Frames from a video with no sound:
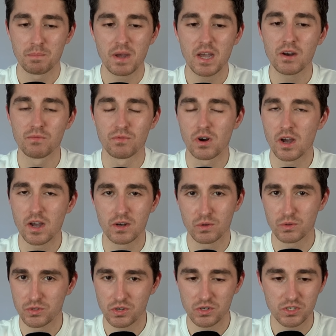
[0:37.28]
Peter Ryan
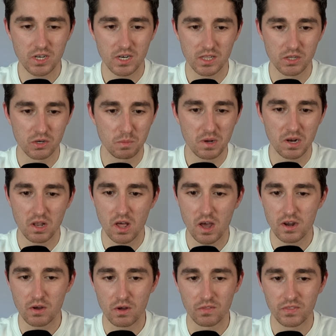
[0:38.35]
also shed a little bit of
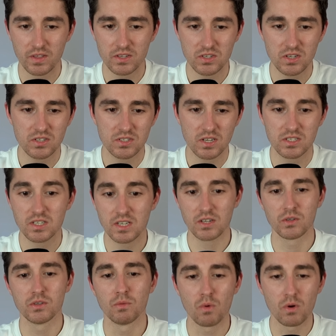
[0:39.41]
light on this. He said St
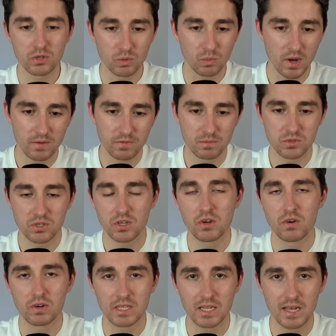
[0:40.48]
Kilda walked away from
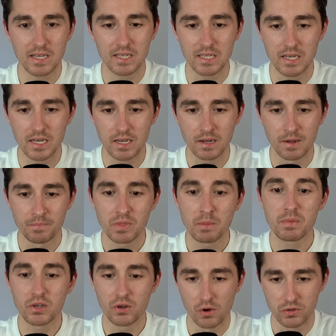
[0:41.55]
securing Leek Aleer
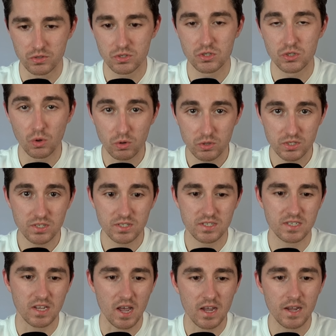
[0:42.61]
because sources
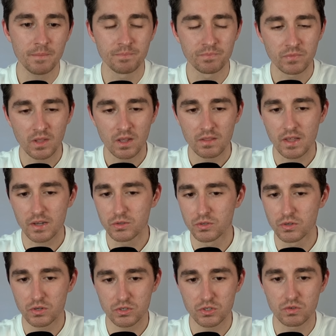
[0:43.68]
say they could
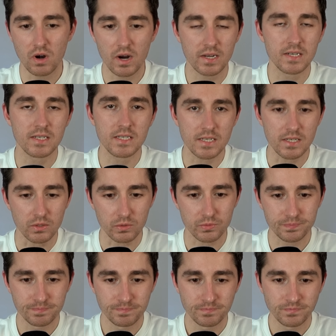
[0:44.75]
not strike a deal.
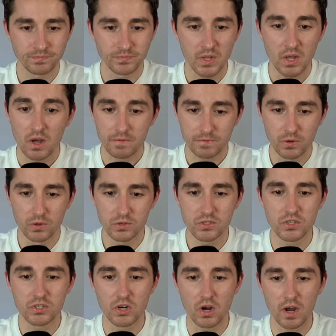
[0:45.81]
Of course, the
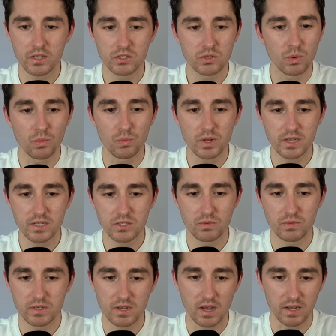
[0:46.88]
Giants, who are willing to
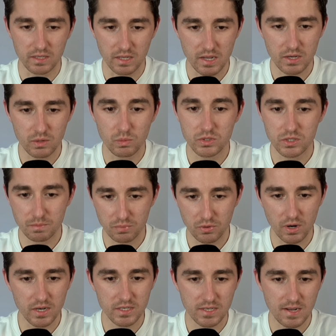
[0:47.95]
retain Leek, were
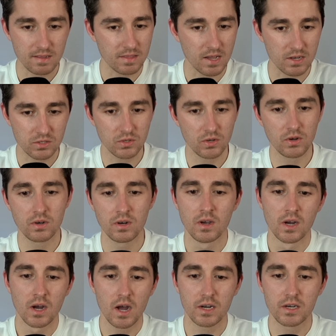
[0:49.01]
surprised at that turn.
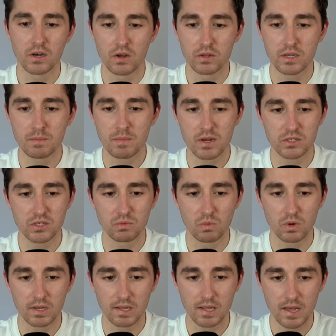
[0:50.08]
I can only imagine
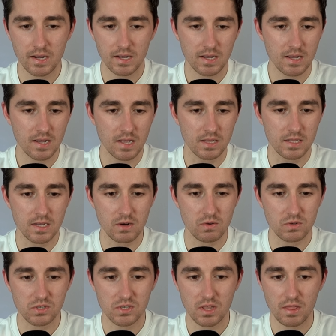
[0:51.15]
what Leek Aleer
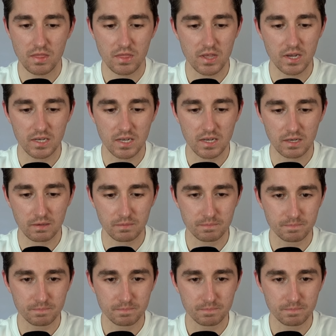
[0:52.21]
is thinking.